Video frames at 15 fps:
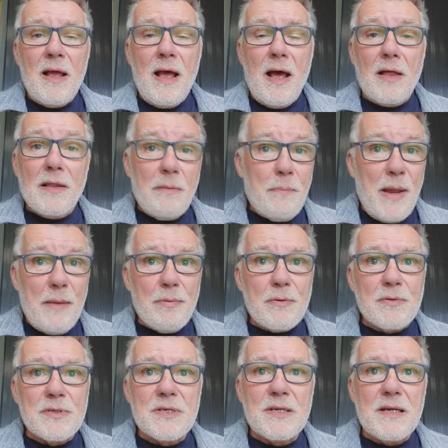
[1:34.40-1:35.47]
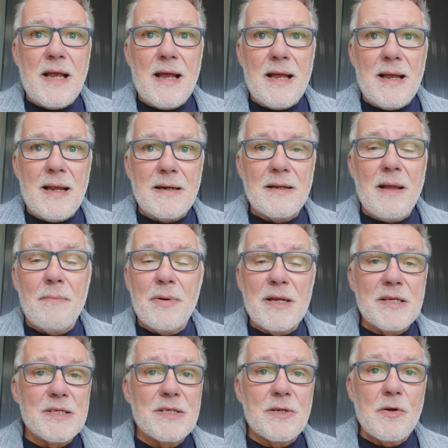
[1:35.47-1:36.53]
other people's and
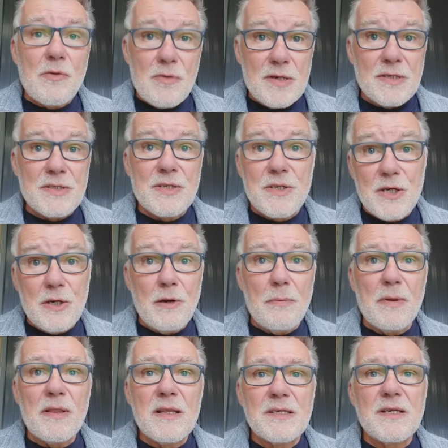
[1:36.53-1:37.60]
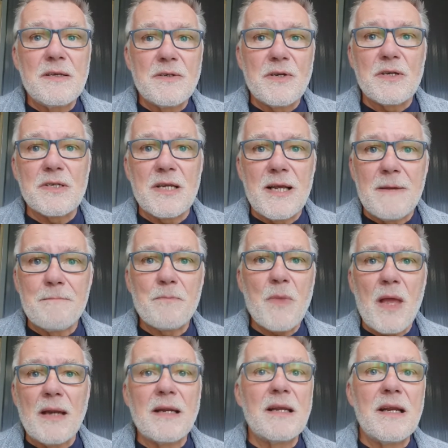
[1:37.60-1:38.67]
companies' stories too. But this is just an
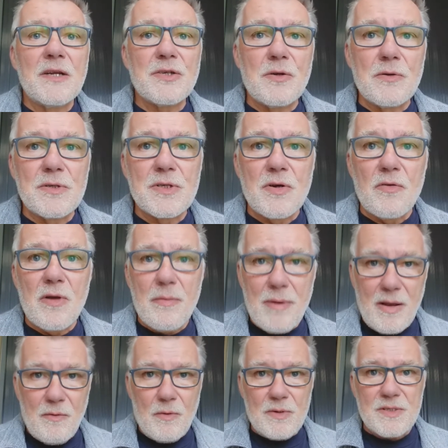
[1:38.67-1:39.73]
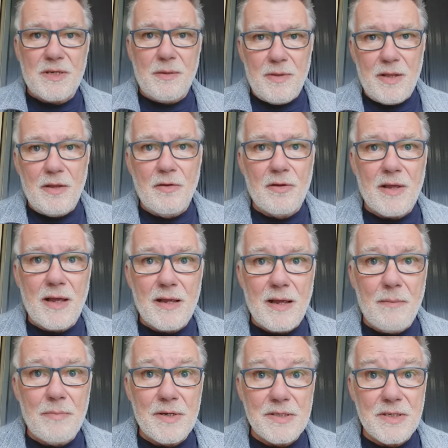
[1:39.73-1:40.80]
initial story about what some of the UK
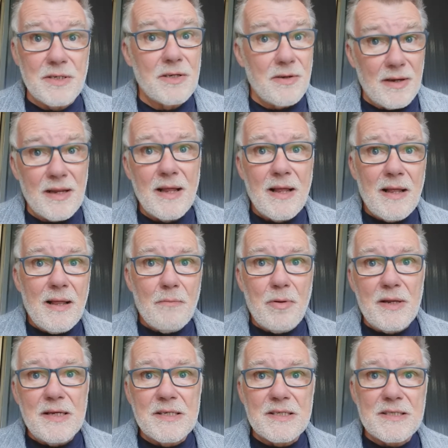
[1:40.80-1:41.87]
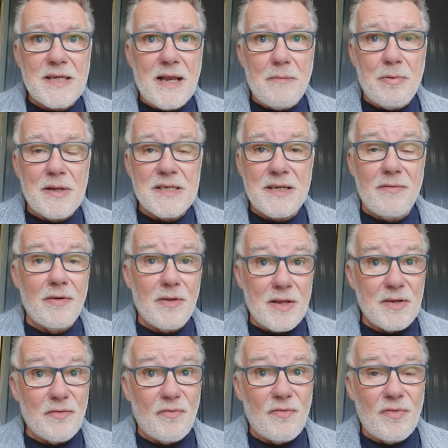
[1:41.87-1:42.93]
companies are doing. Please have a look.
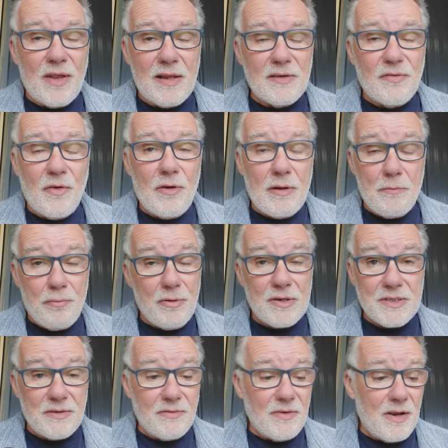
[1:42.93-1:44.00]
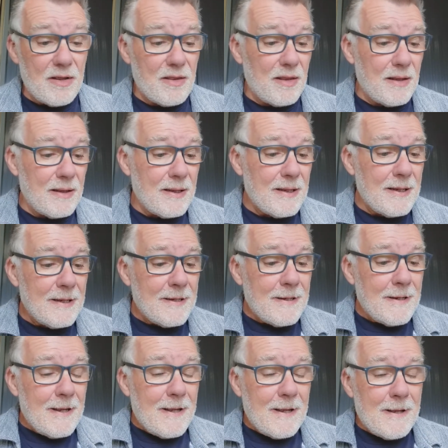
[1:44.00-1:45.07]
It's very impressive,
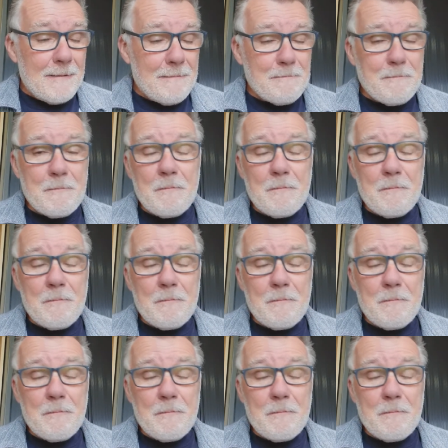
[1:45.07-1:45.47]
I think.